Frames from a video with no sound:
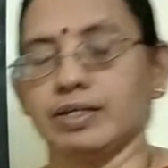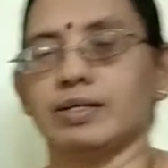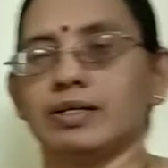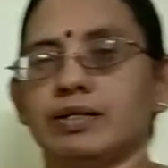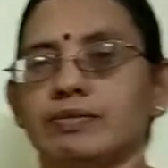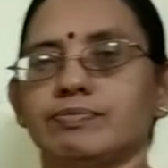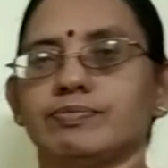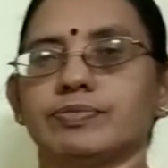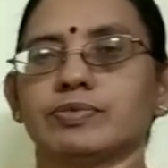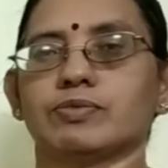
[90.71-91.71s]

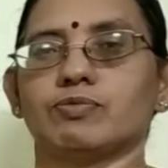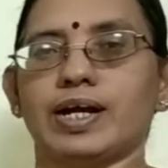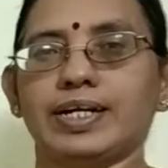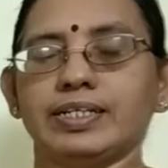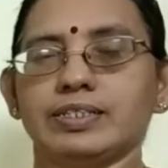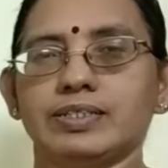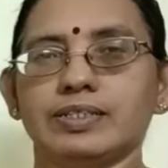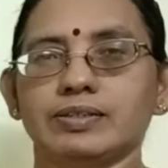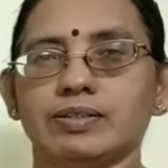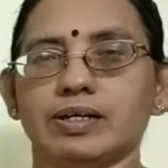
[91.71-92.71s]
what did
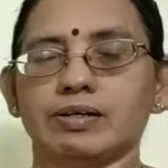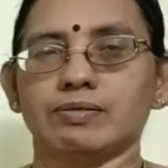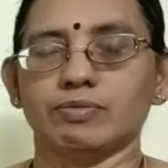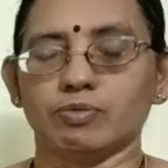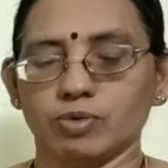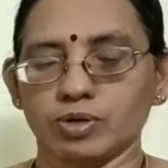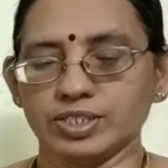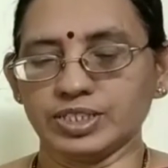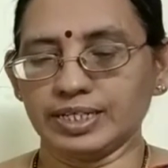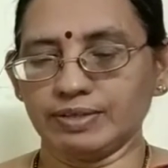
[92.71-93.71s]
the old
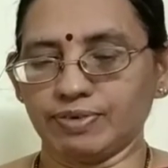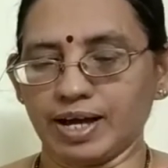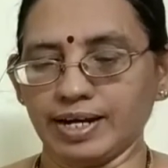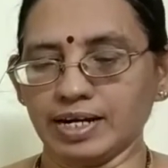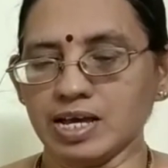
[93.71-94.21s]
giant find?